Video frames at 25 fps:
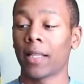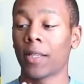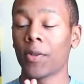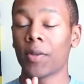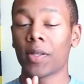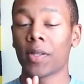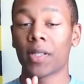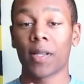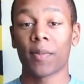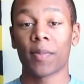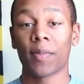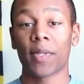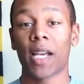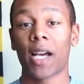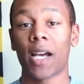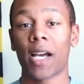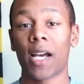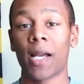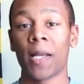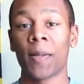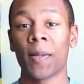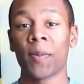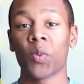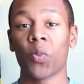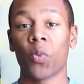there's some
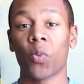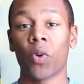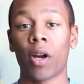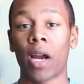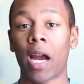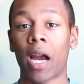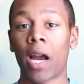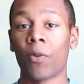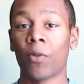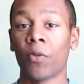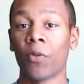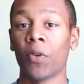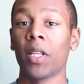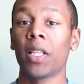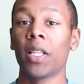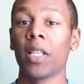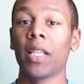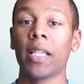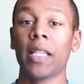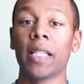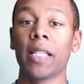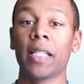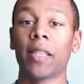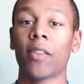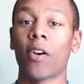times where I
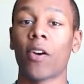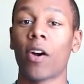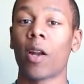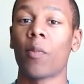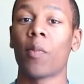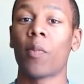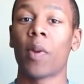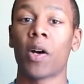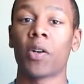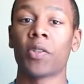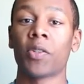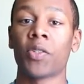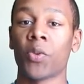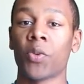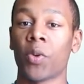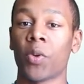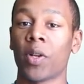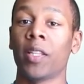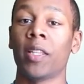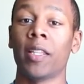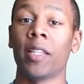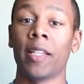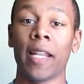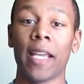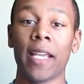really thought about
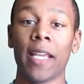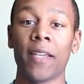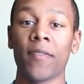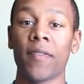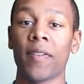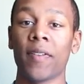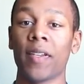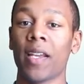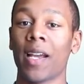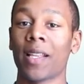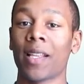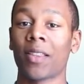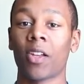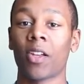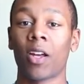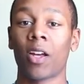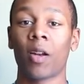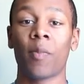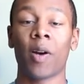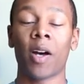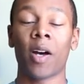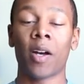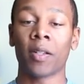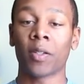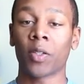joining the Navy. I thought
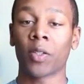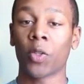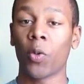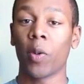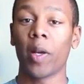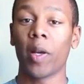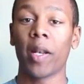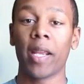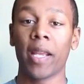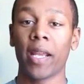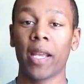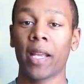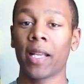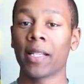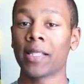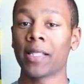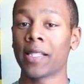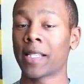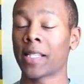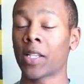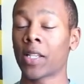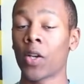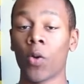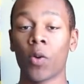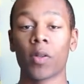about quitting and
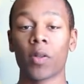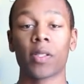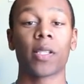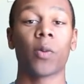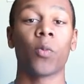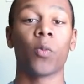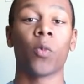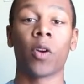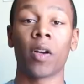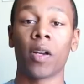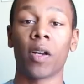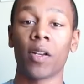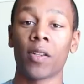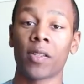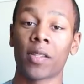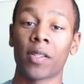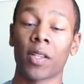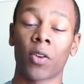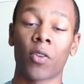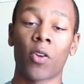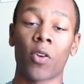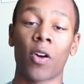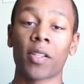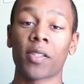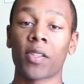just going somewhere else
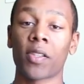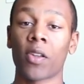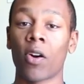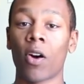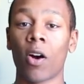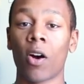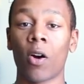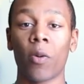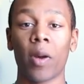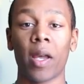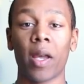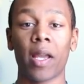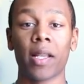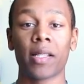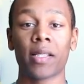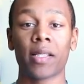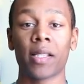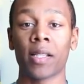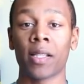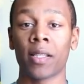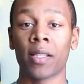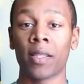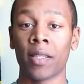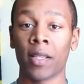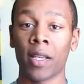across the hallway
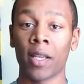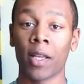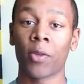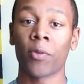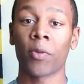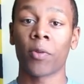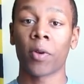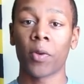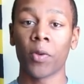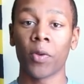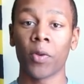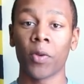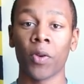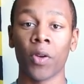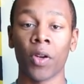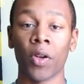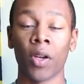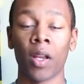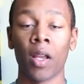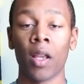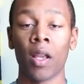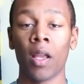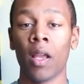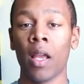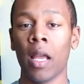to the other recruiter.
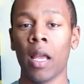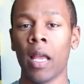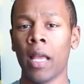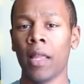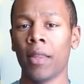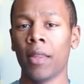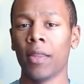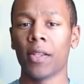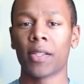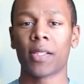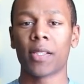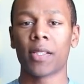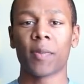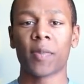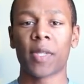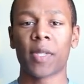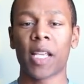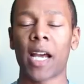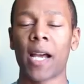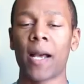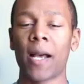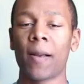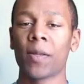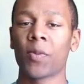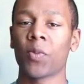There's some
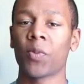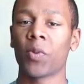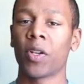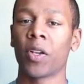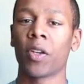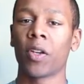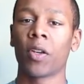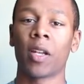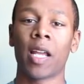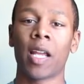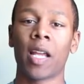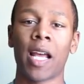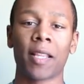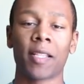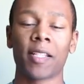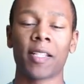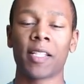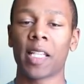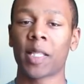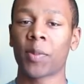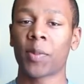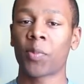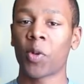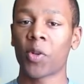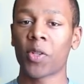times where you're going to have to
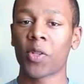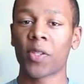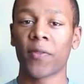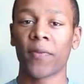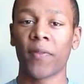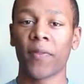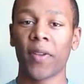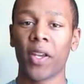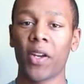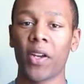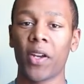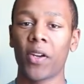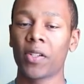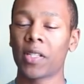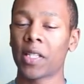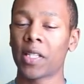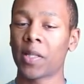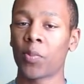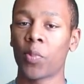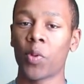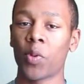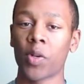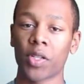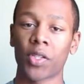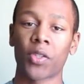just persevere,
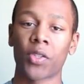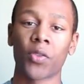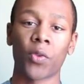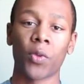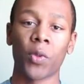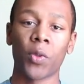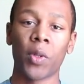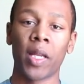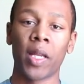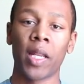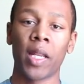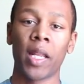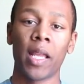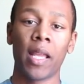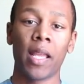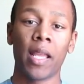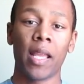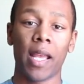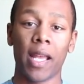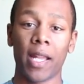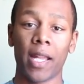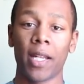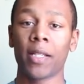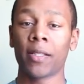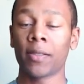just push through it,
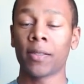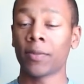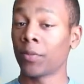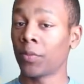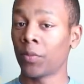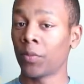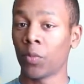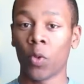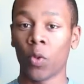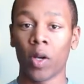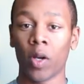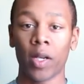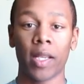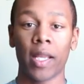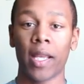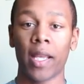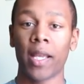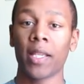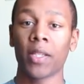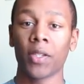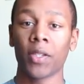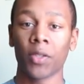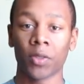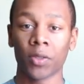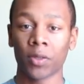and one
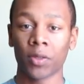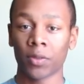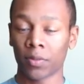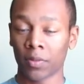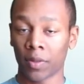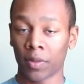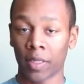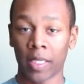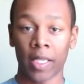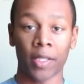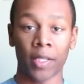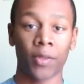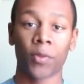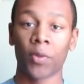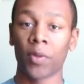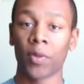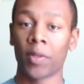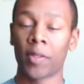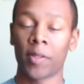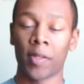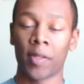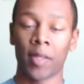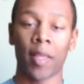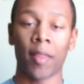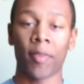day you'll get through
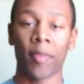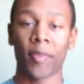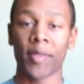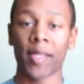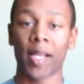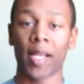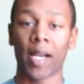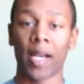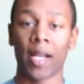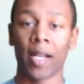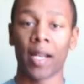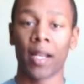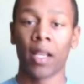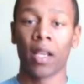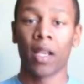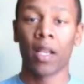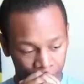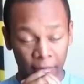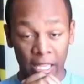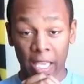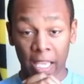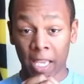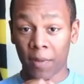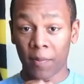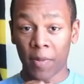to the other side.
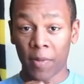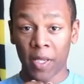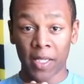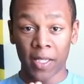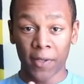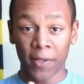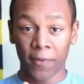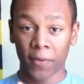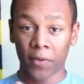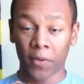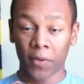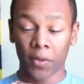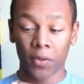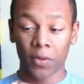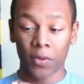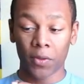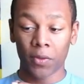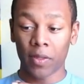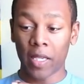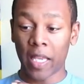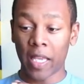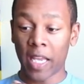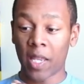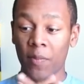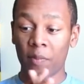It can be
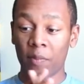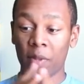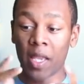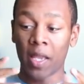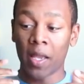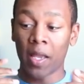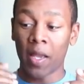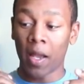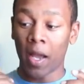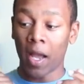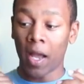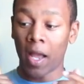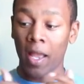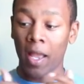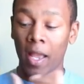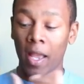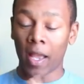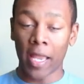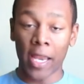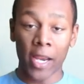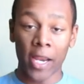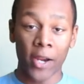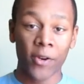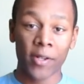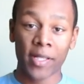difficult, it can be
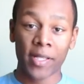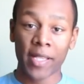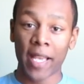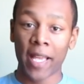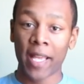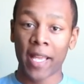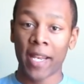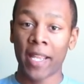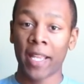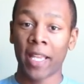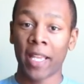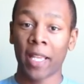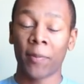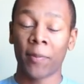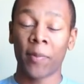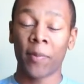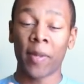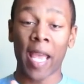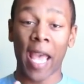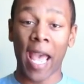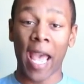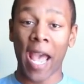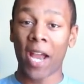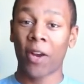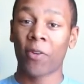irritating, it
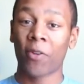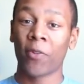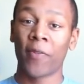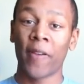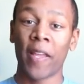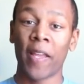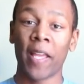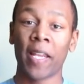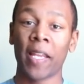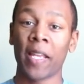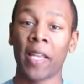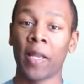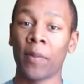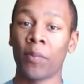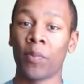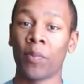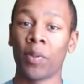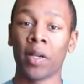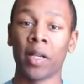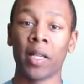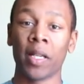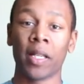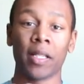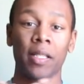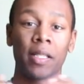can be aggravating,
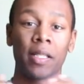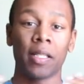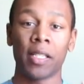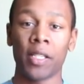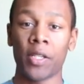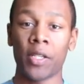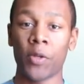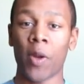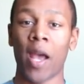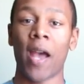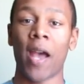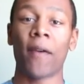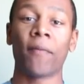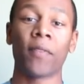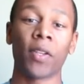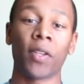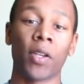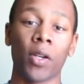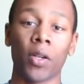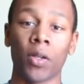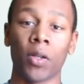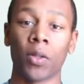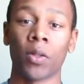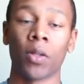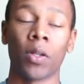but you have to
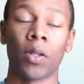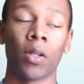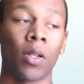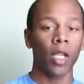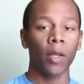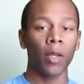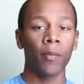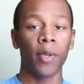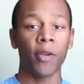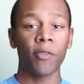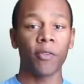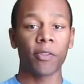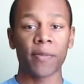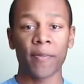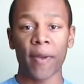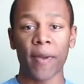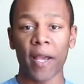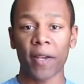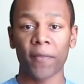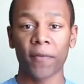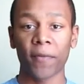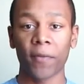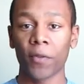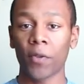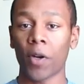go. Be
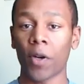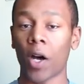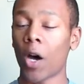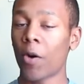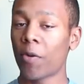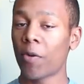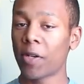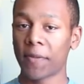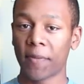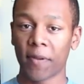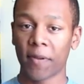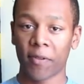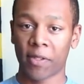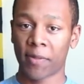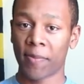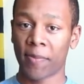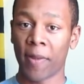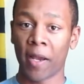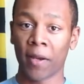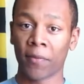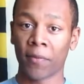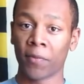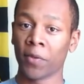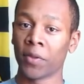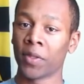respectful, always be
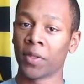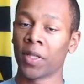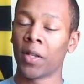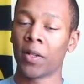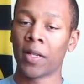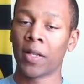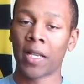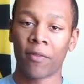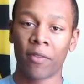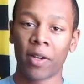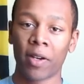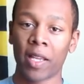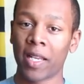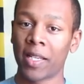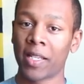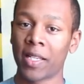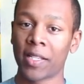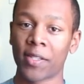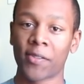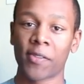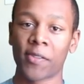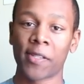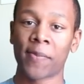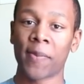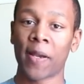respectful. Never get
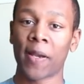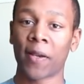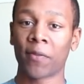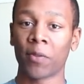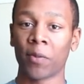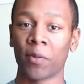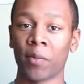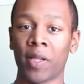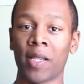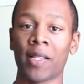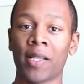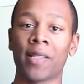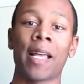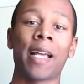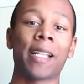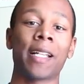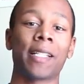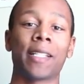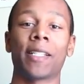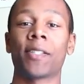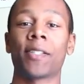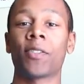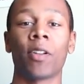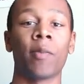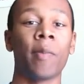disrespectful, because
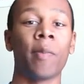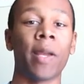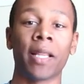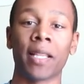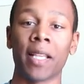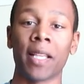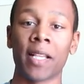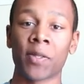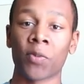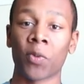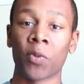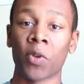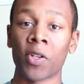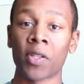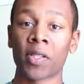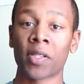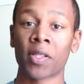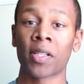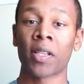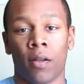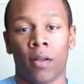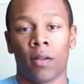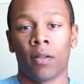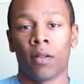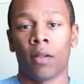that's just going to make things
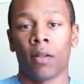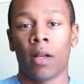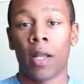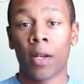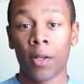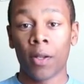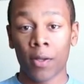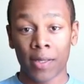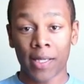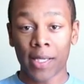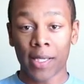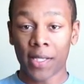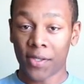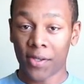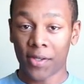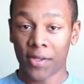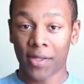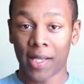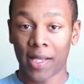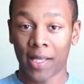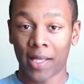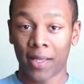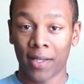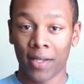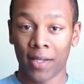worse. I know it's easier
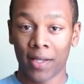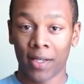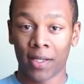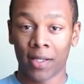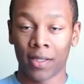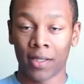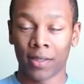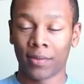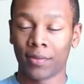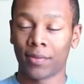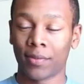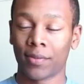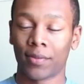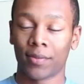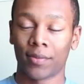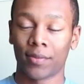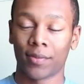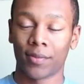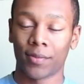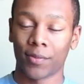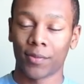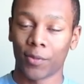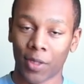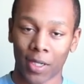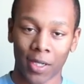said than done,
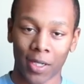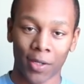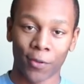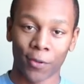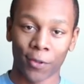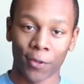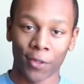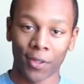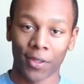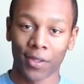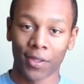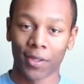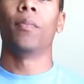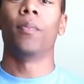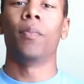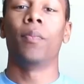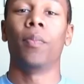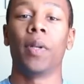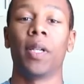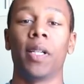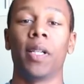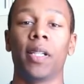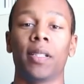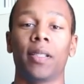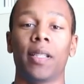whatever.
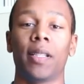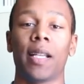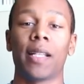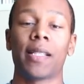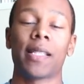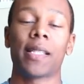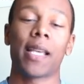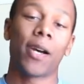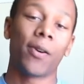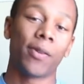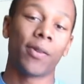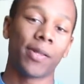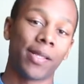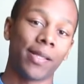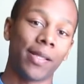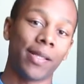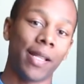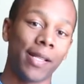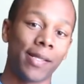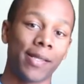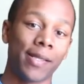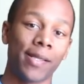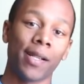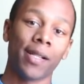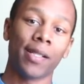But that's how it
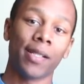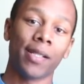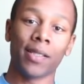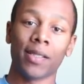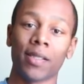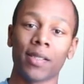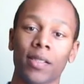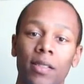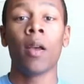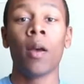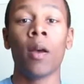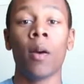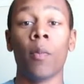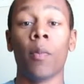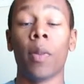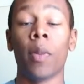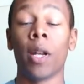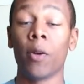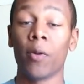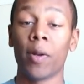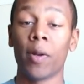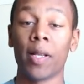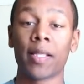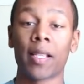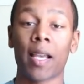is done. But
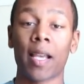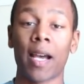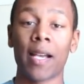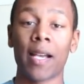anyways,